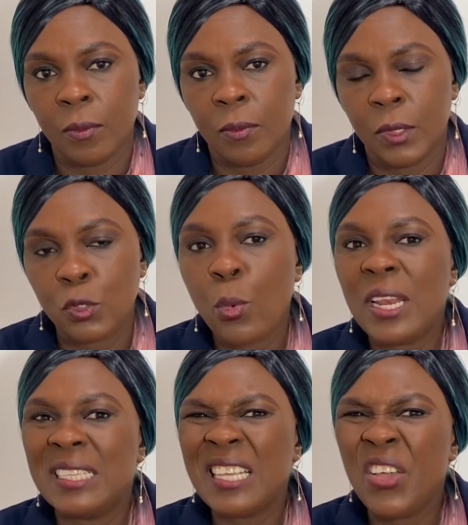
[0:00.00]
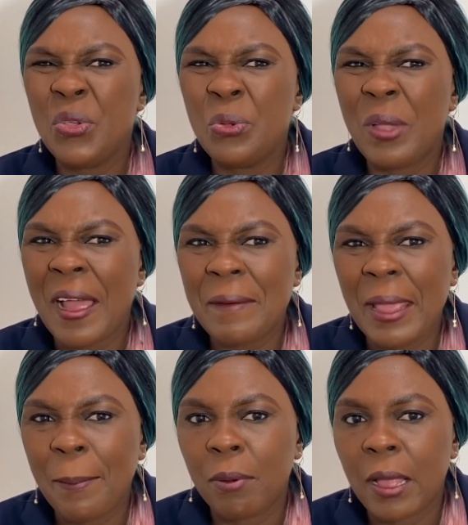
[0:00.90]
So when they tell you you can
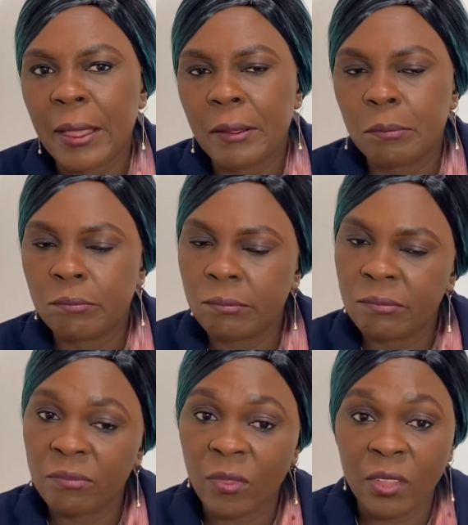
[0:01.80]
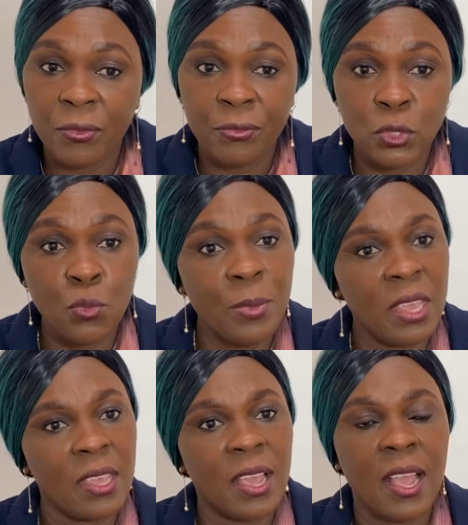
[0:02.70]
reapply, to
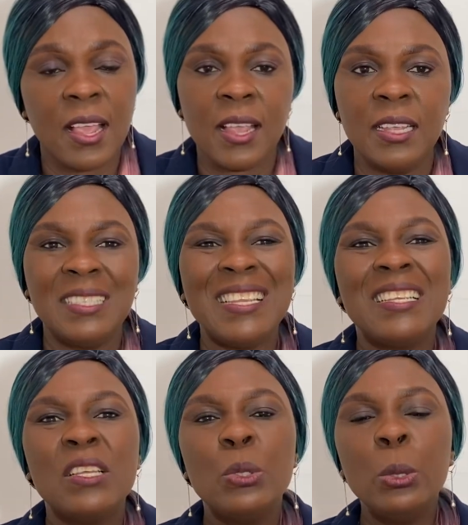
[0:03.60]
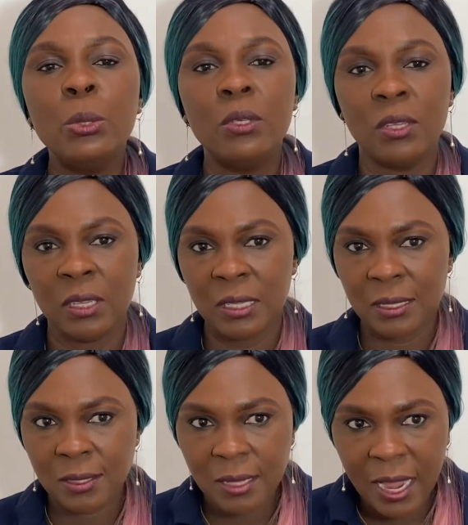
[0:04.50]
me, it's a good
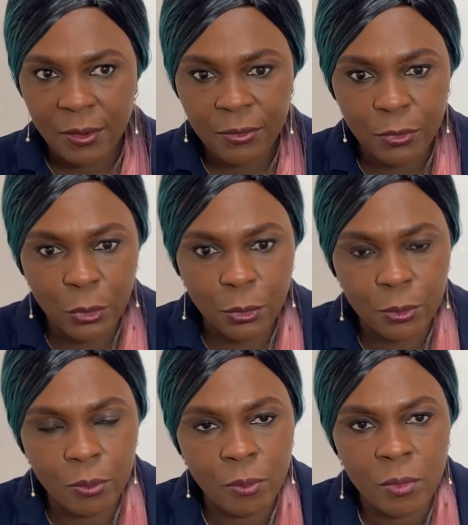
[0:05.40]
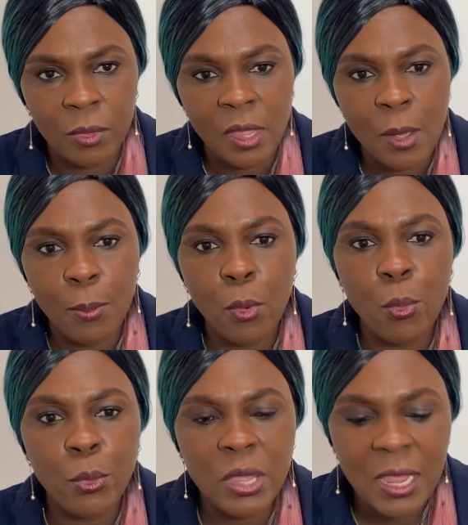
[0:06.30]
sign for you.
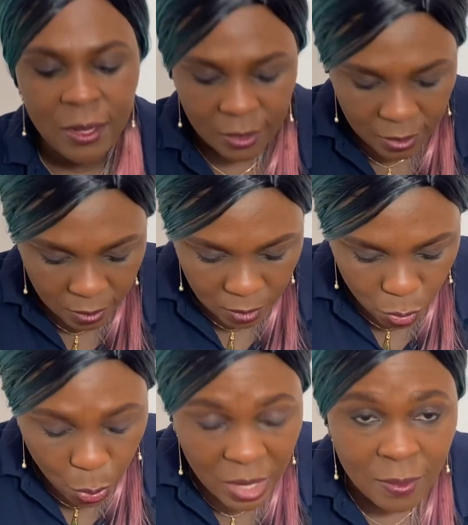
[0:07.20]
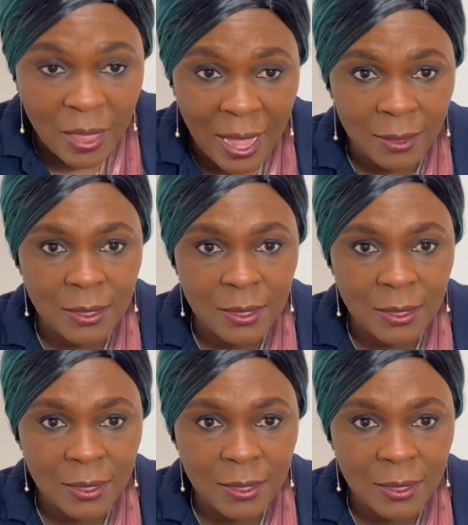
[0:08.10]
But in doing that,